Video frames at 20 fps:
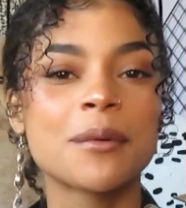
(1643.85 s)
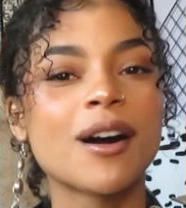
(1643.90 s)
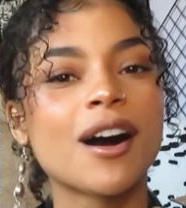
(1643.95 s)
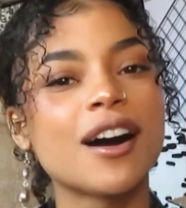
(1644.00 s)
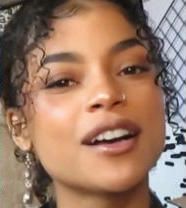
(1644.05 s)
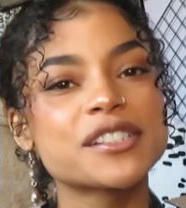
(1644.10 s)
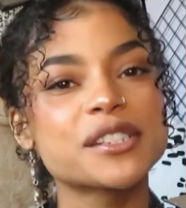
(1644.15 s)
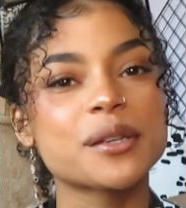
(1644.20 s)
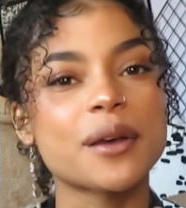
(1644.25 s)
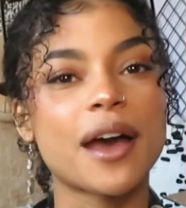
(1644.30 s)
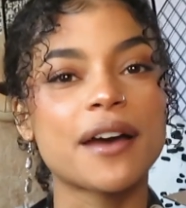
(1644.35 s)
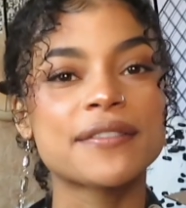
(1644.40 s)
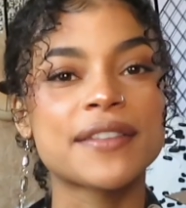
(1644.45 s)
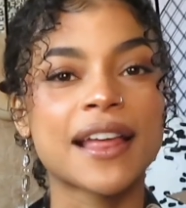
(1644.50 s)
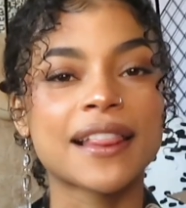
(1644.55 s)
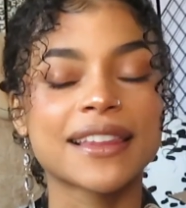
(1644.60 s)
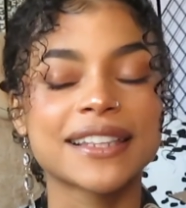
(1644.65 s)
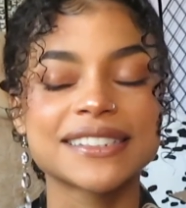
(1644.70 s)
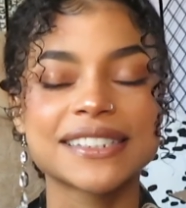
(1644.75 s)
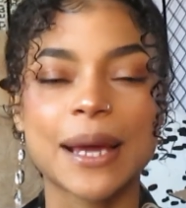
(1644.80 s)
I'll also have
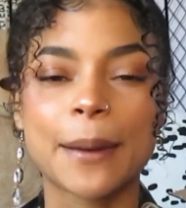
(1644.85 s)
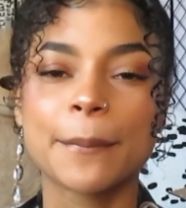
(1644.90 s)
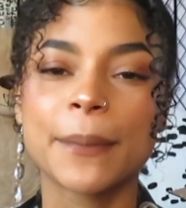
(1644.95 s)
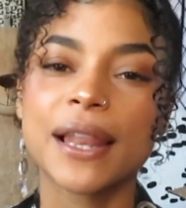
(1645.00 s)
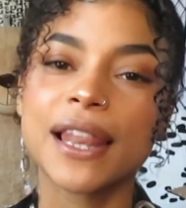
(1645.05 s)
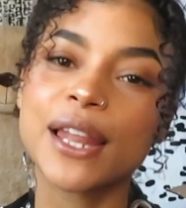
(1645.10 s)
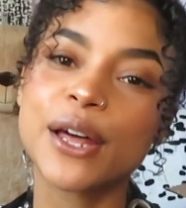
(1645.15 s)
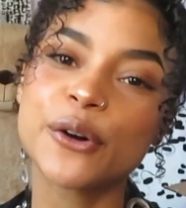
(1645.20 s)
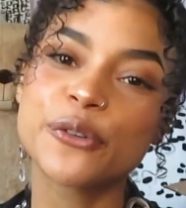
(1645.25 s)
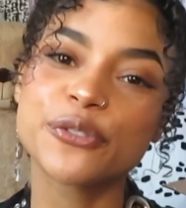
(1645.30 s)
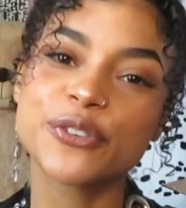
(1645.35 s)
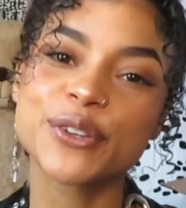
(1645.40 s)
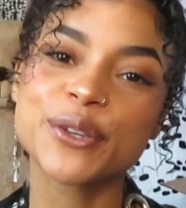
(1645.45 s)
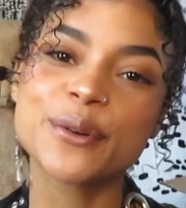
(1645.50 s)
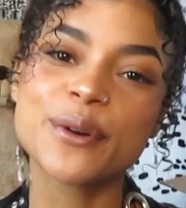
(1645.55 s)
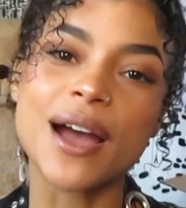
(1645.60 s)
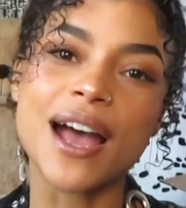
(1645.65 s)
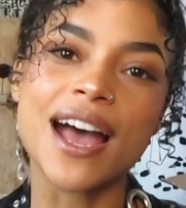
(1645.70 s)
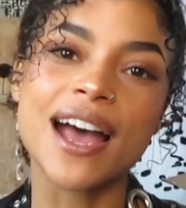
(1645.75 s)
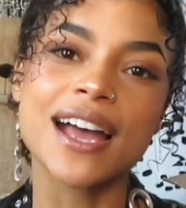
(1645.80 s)
that link down below for
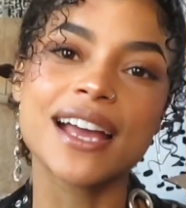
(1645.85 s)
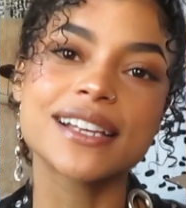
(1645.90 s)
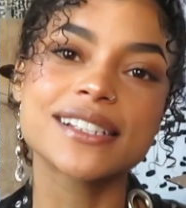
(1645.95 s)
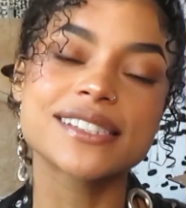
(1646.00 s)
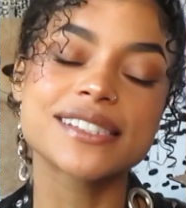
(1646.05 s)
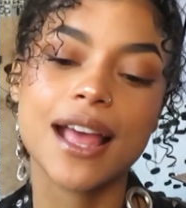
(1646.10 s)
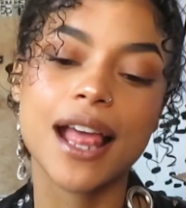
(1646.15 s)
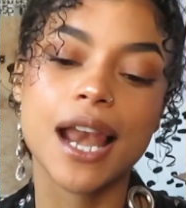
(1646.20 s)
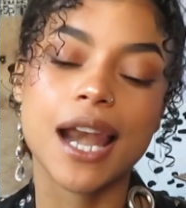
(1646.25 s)
you guys